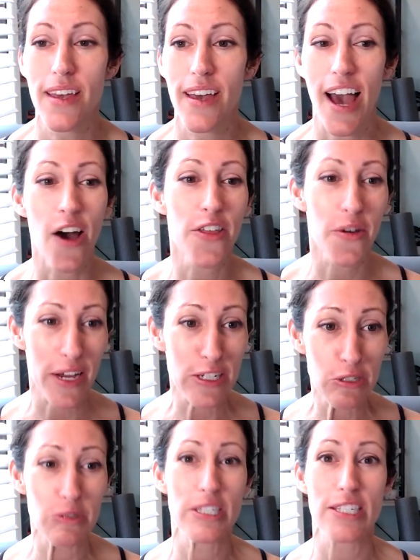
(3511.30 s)
although I
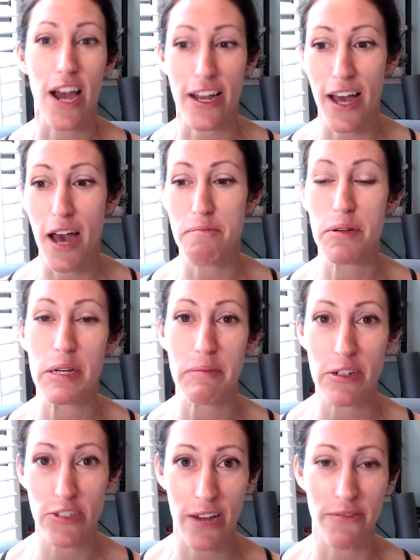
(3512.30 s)
do stock up pretty
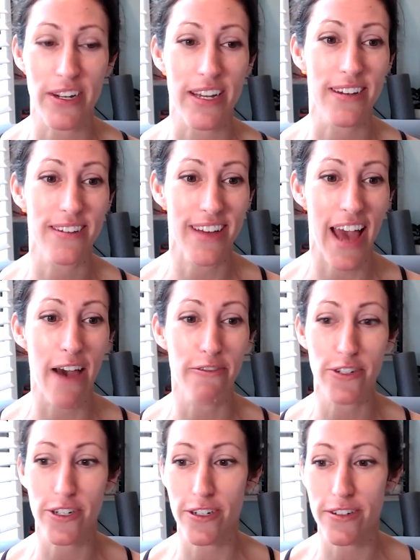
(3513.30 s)
much every
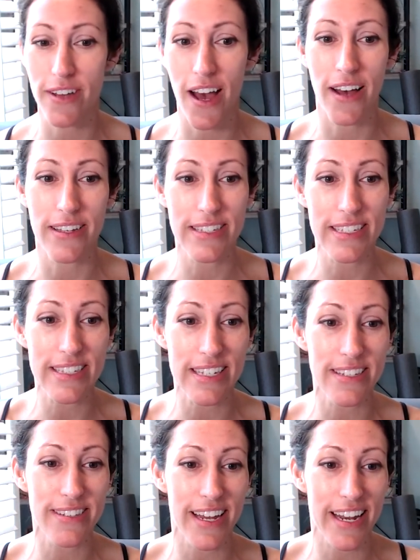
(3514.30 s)
after uh,
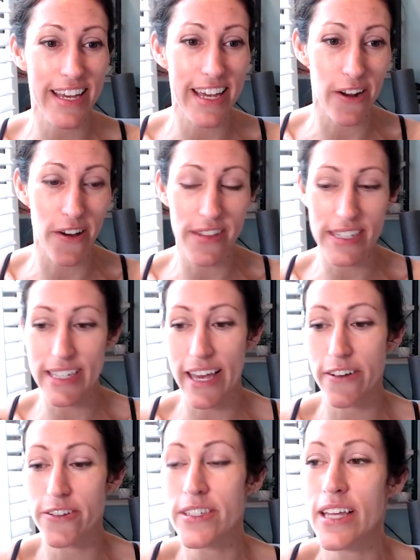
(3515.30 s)
season and I get all the
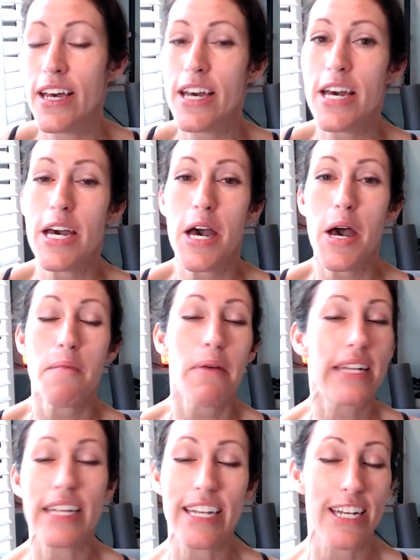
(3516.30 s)
sales. But
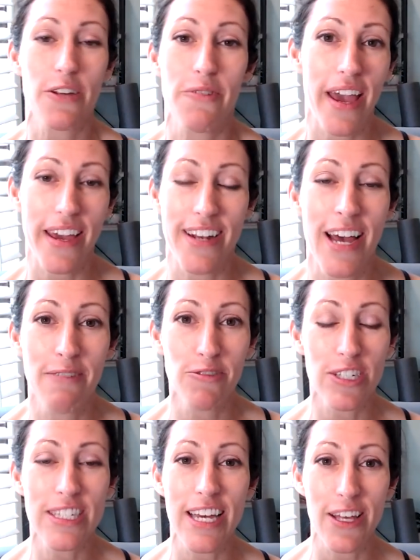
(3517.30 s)
at any rate, I'm
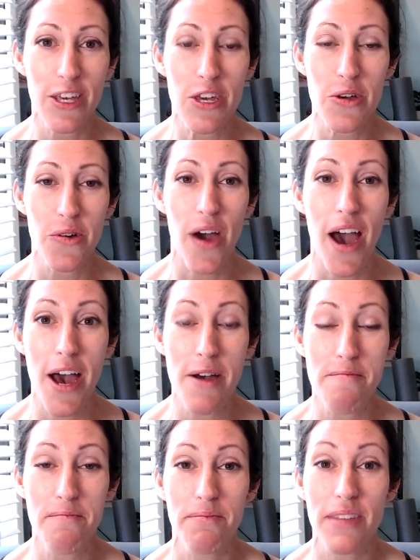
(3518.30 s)
just telling you,
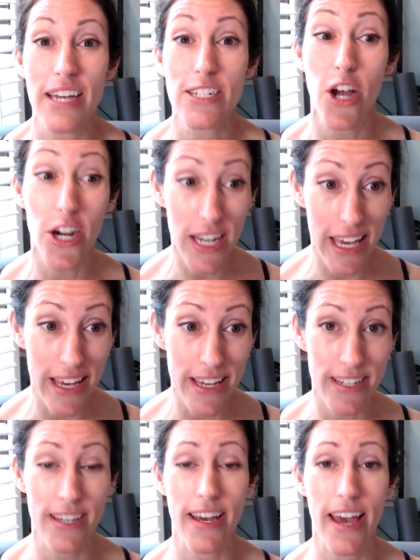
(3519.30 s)
um,
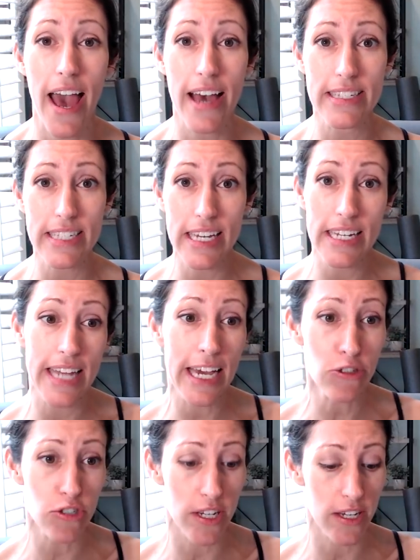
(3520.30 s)
Target has a
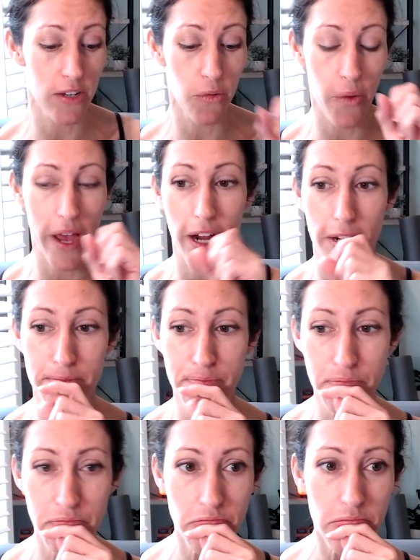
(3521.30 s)
connection where,
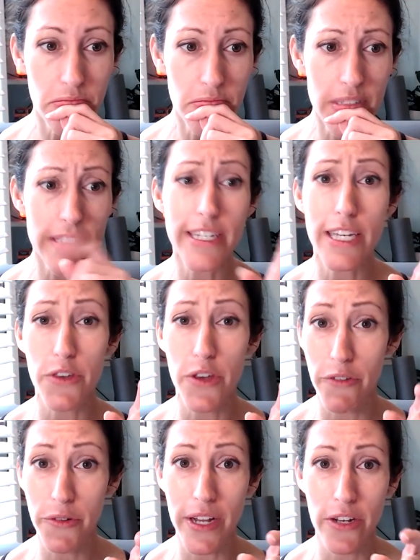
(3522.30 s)
like, if you
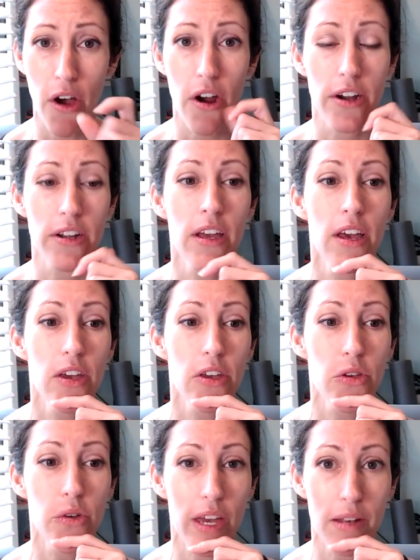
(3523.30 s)
have a red card,
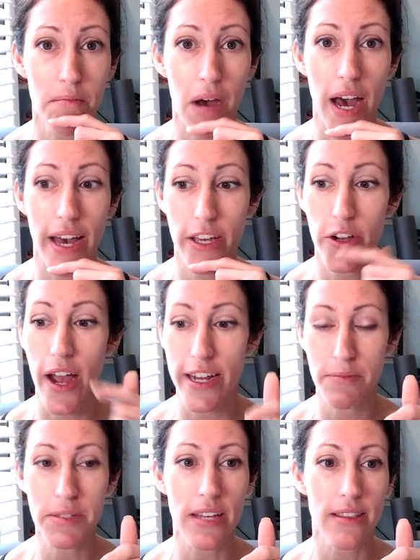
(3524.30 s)
you can buy your
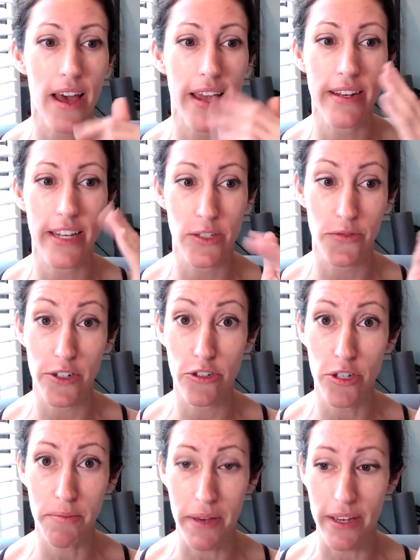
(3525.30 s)
items online. It's free
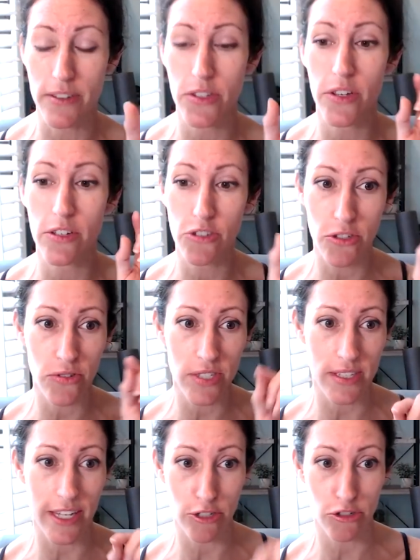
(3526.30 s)
shipping. So you can choose
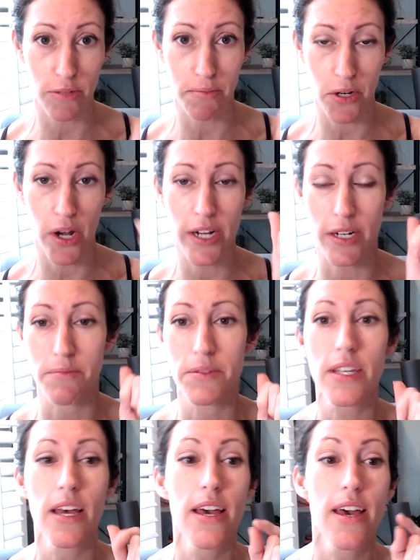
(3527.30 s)
to like ship your
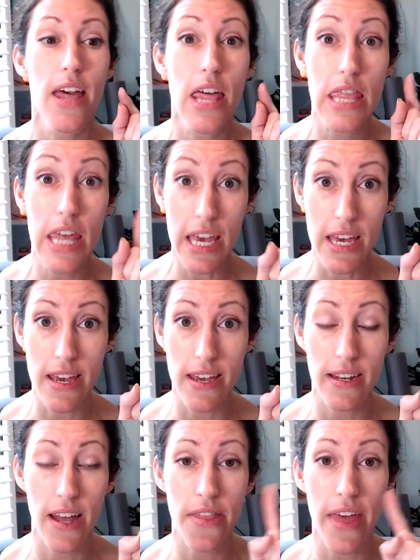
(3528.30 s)
items.
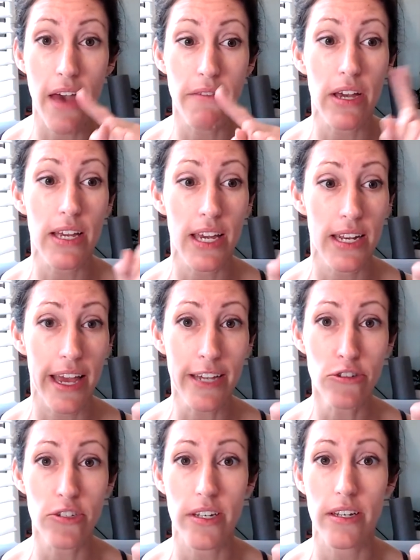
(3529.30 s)
Then they have a
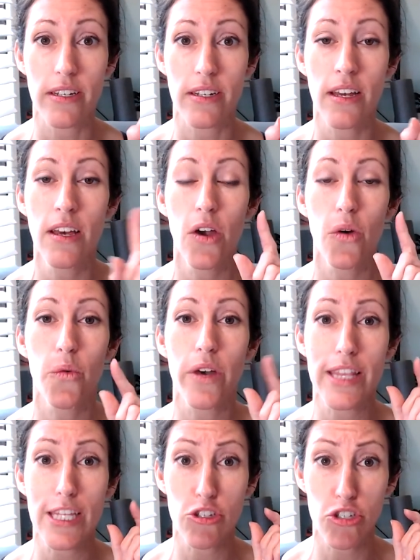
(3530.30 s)
connection
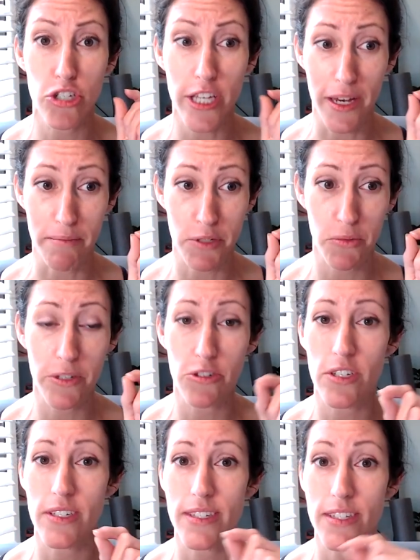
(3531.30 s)
with Shipt, which
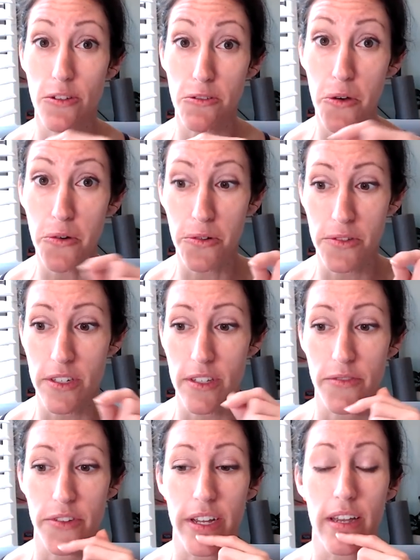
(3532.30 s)
is the local
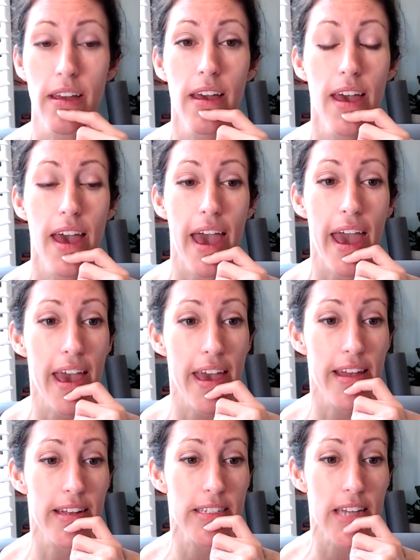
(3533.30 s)
delivery.
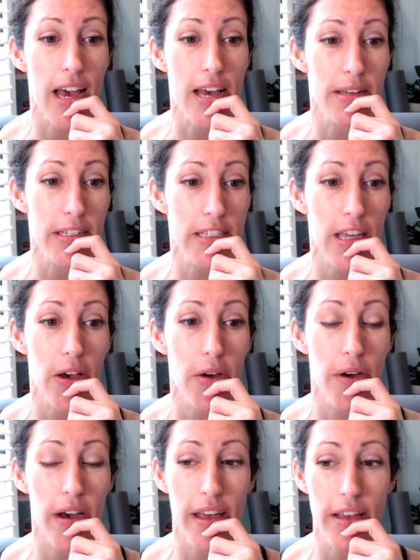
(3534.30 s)
And uh,
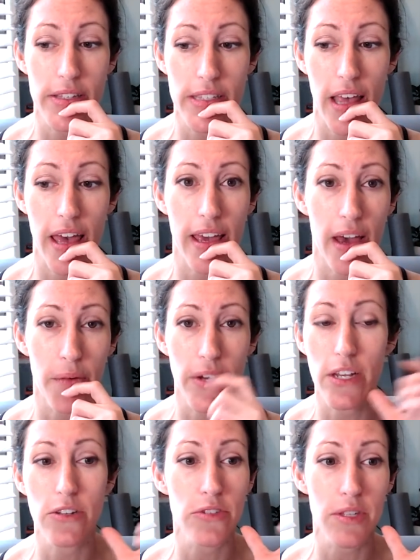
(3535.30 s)
so he's like, I
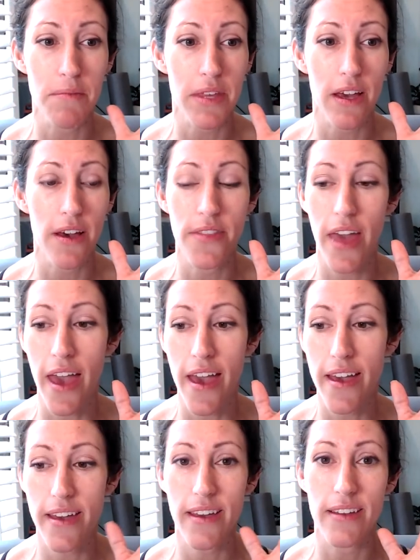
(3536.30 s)
want to do something on the
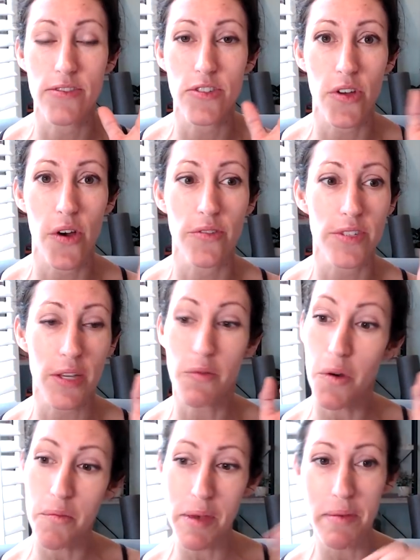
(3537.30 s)
egg. And so I was like,
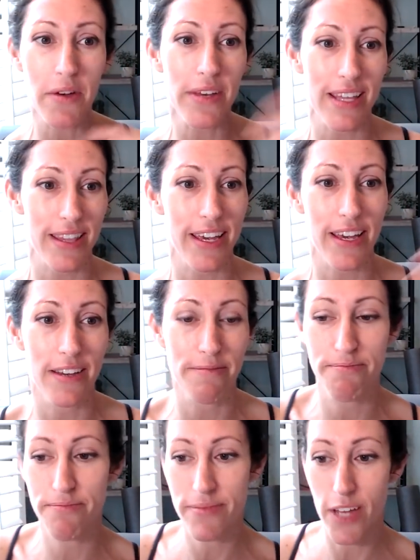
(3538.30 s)
well, maybe I'll get like a,
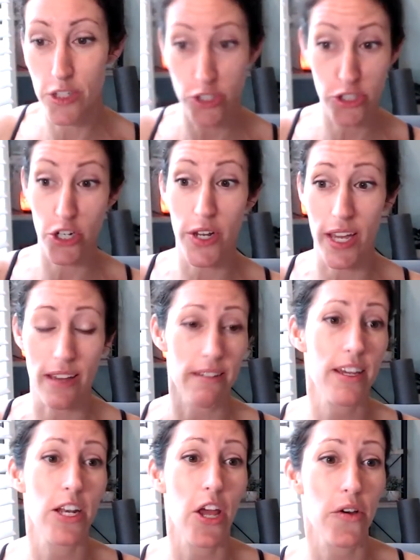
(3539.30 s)
a turkey,
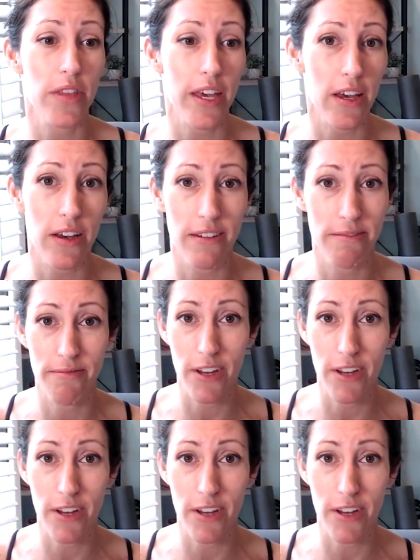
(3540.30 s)
you know, like a, a